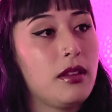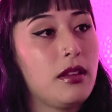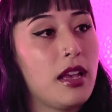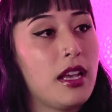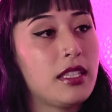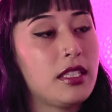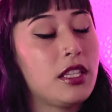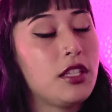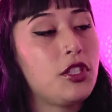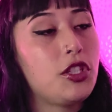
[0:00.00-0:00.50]

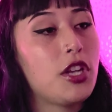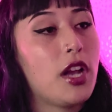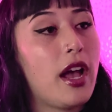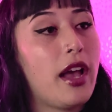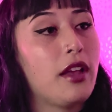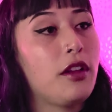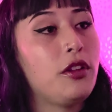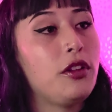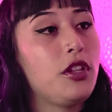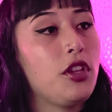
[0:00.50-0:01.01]
as a
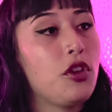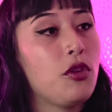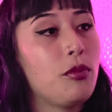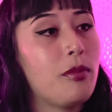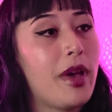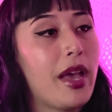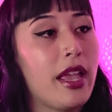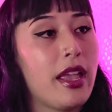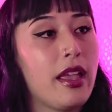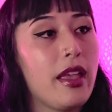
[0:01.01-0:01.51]
child, you
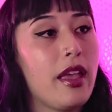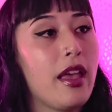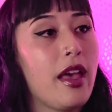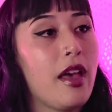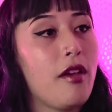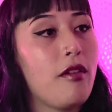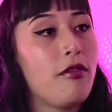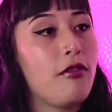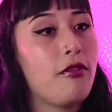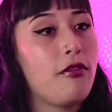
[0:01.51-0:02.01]
might
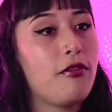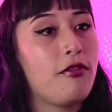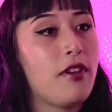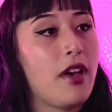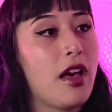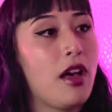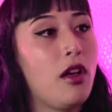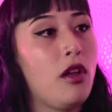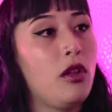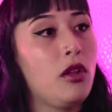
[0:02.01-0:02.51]
have
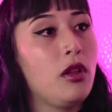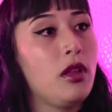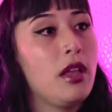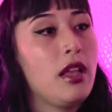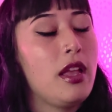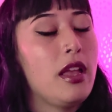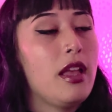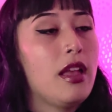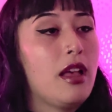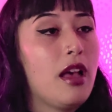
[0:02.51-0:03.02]
felt,
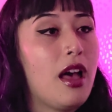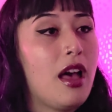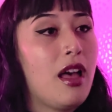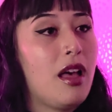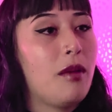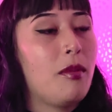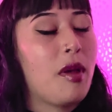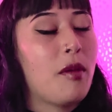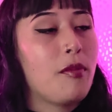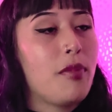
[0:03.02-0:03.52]

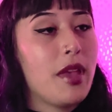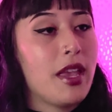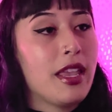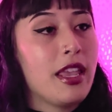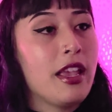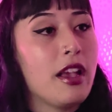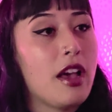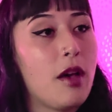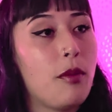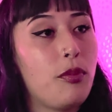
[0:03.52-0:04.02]
I'm
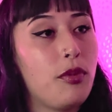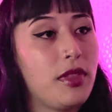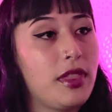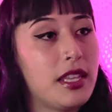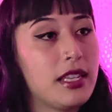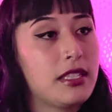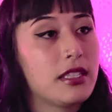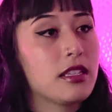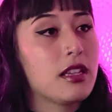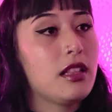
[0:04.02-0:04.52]
picking up with
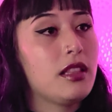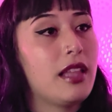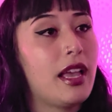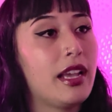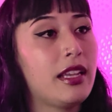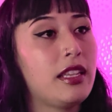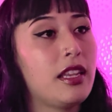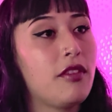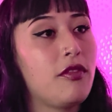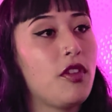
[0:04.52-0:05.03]
this
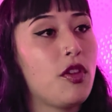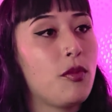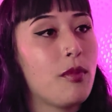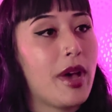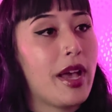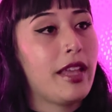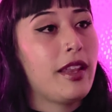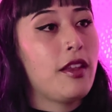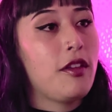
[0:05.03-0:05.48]
collective, you might